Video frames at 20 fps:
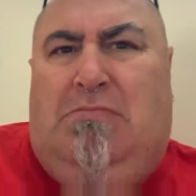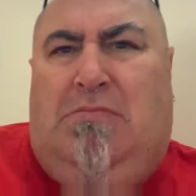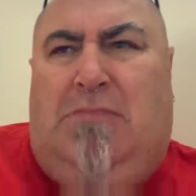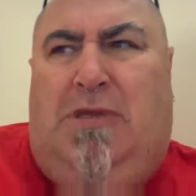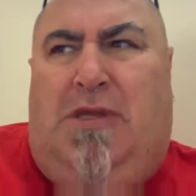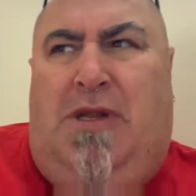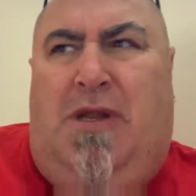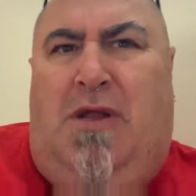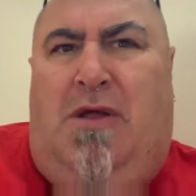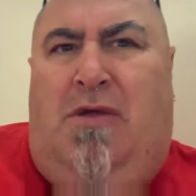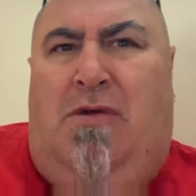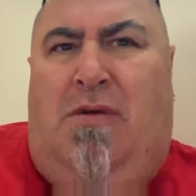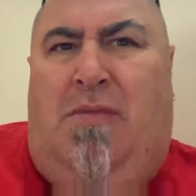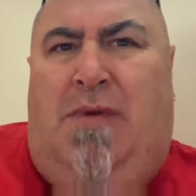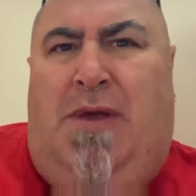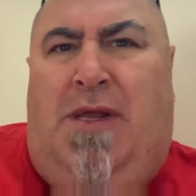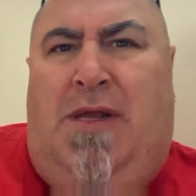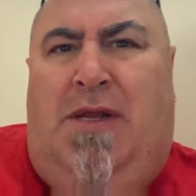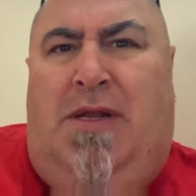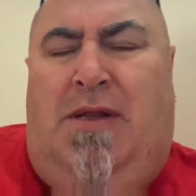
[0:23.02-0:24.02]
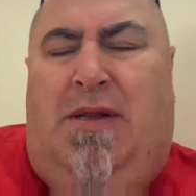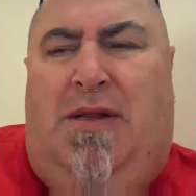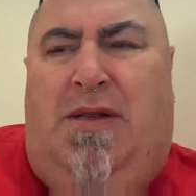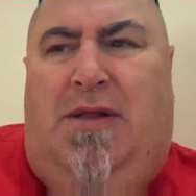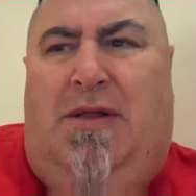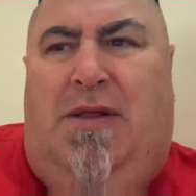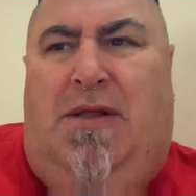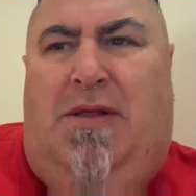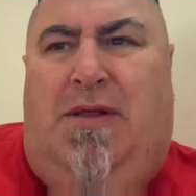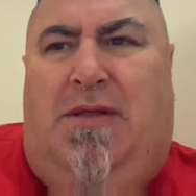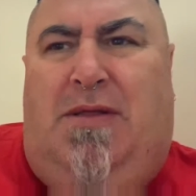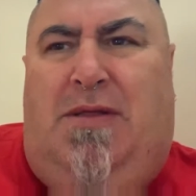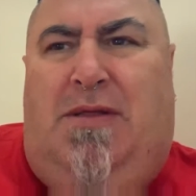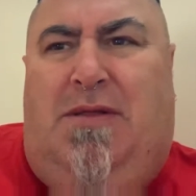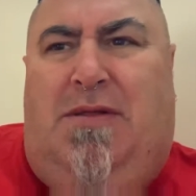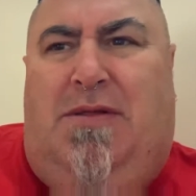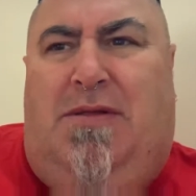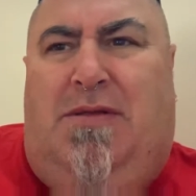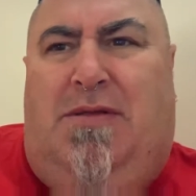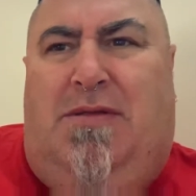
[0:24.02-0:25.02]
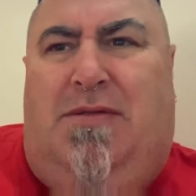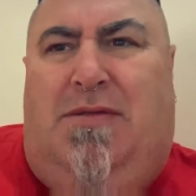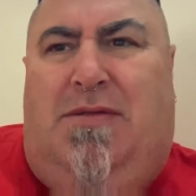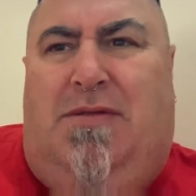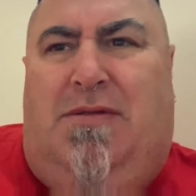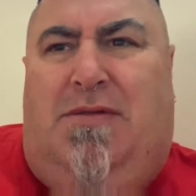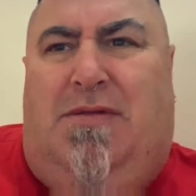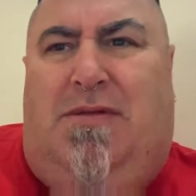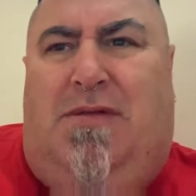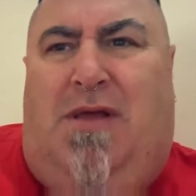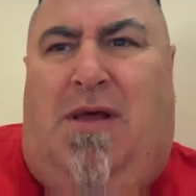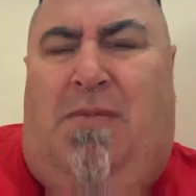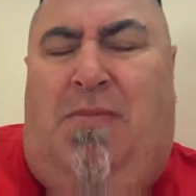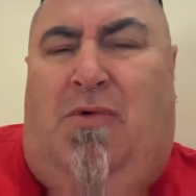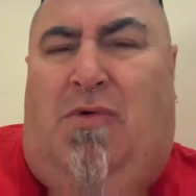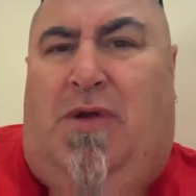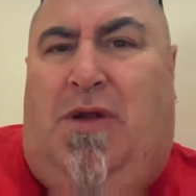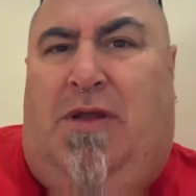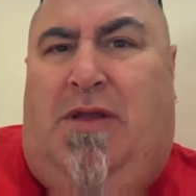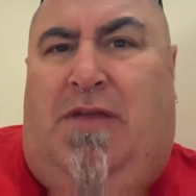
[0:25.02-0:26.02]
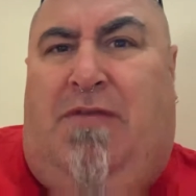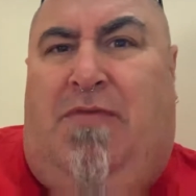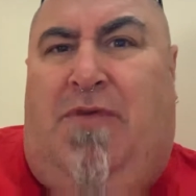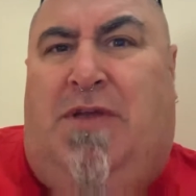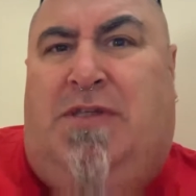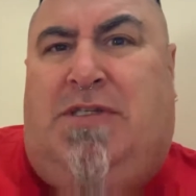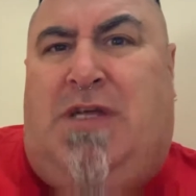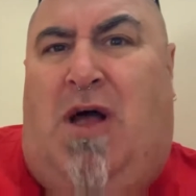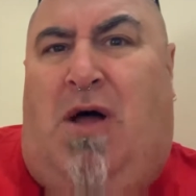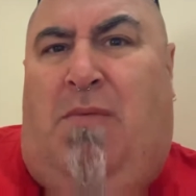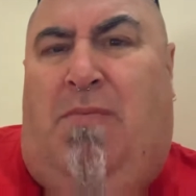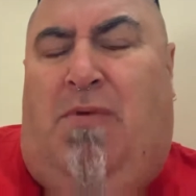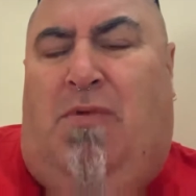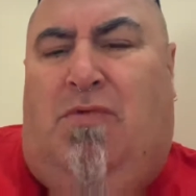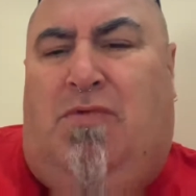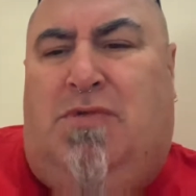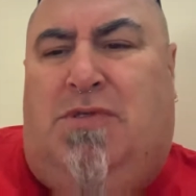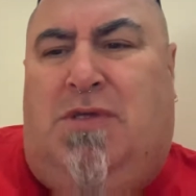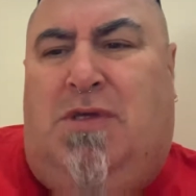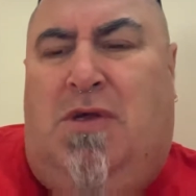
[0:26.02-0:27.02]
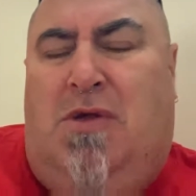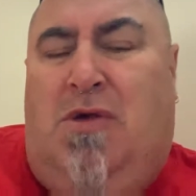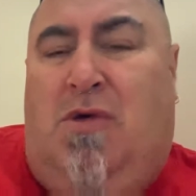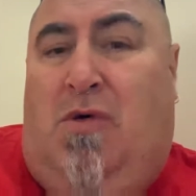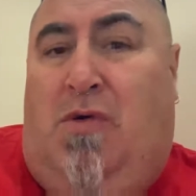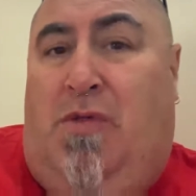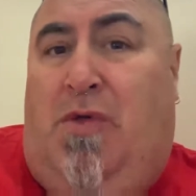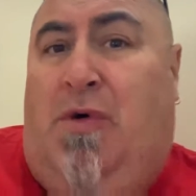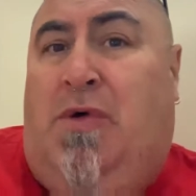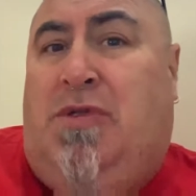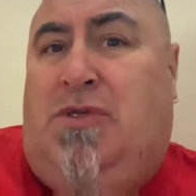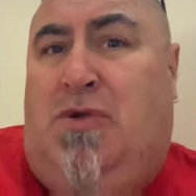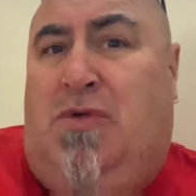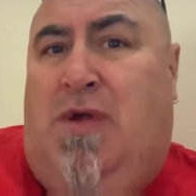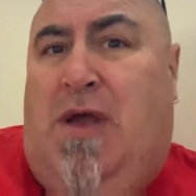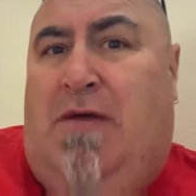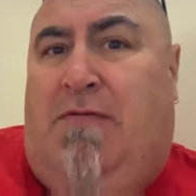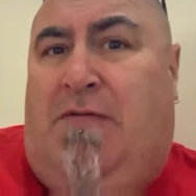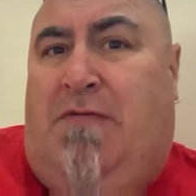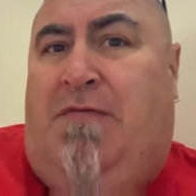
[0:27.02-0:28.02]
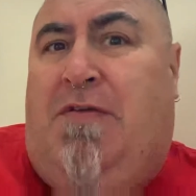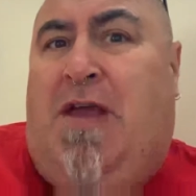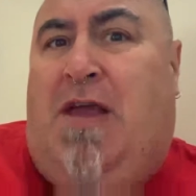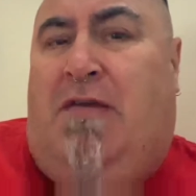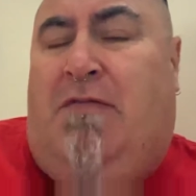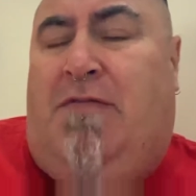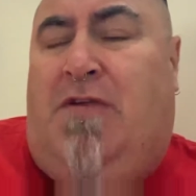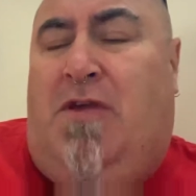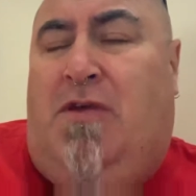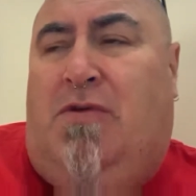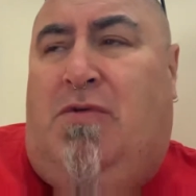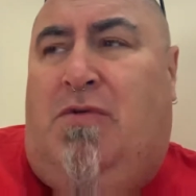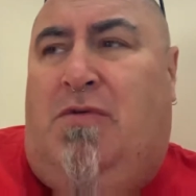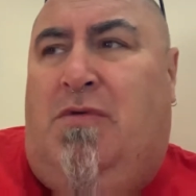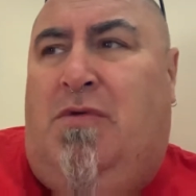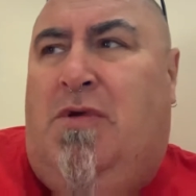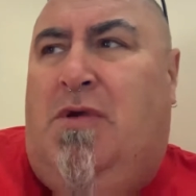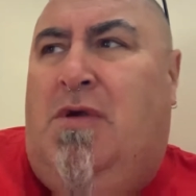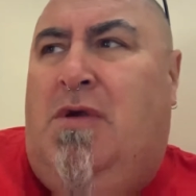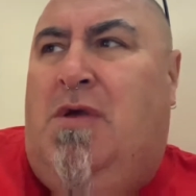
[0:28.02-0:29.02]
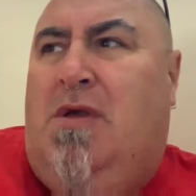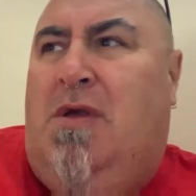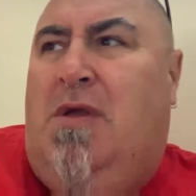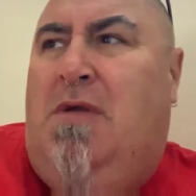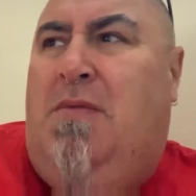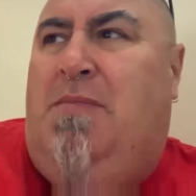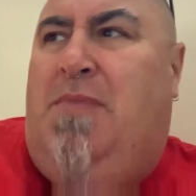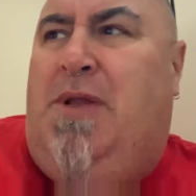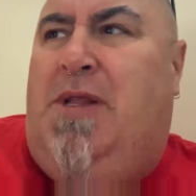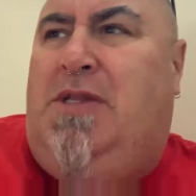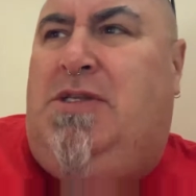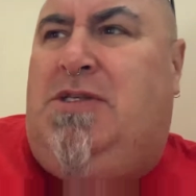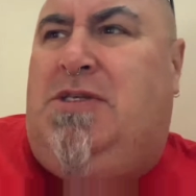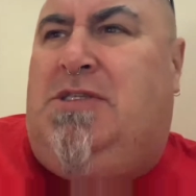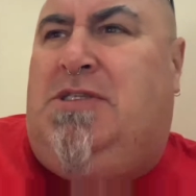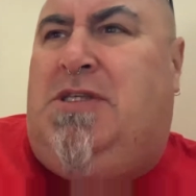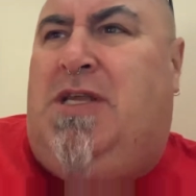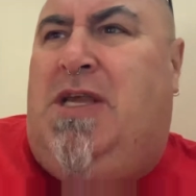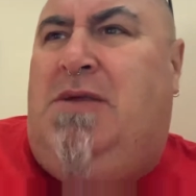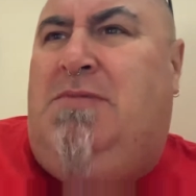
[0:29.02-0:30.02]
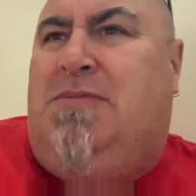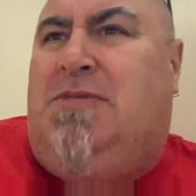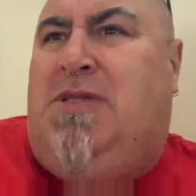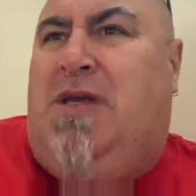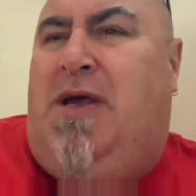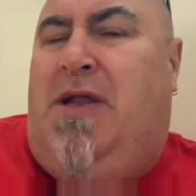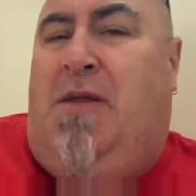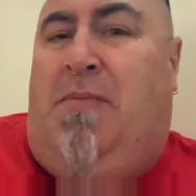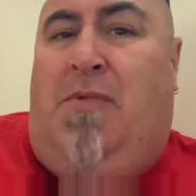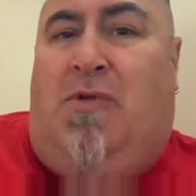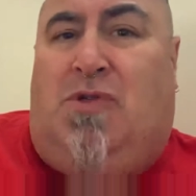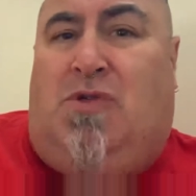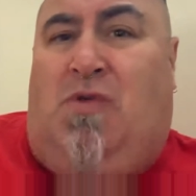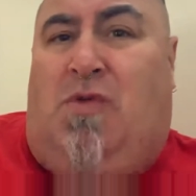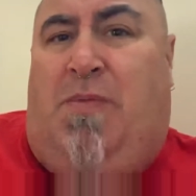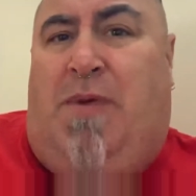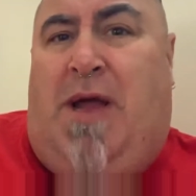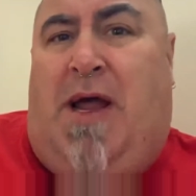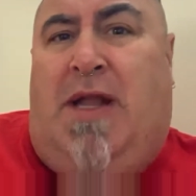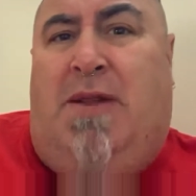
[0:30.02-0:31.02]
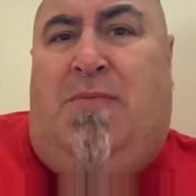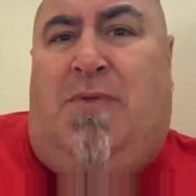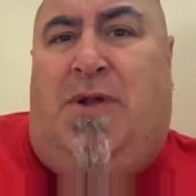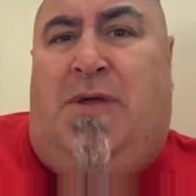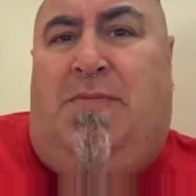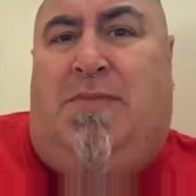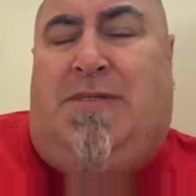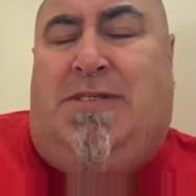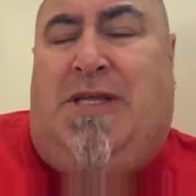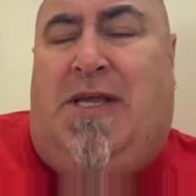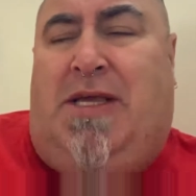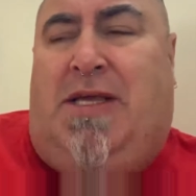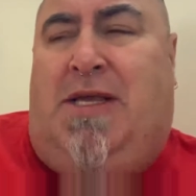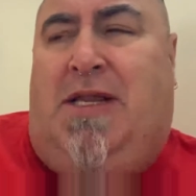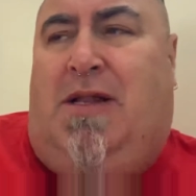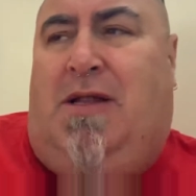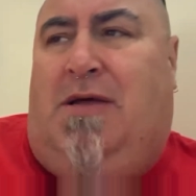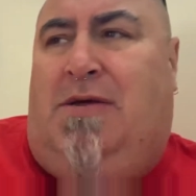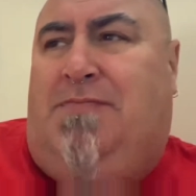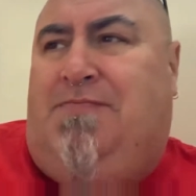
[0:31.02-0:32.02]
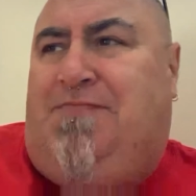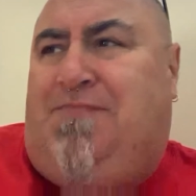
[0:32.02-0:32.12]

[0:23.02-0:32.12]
You know, I mean, I'm not going to give you examples, although I do have a fair few, but it just seems that, and I'm not talking about anybody in particular,